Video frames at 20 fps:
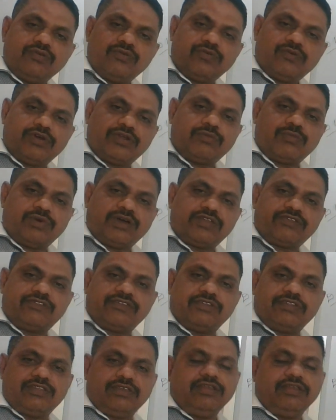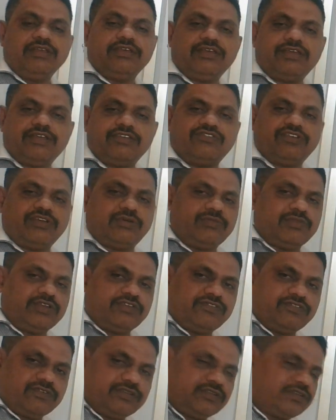1 marks in the
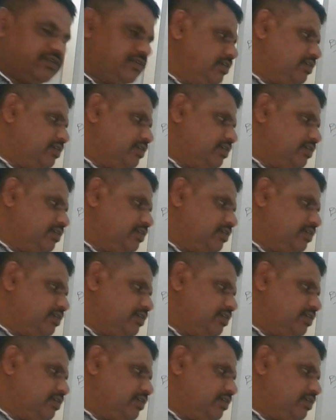examination.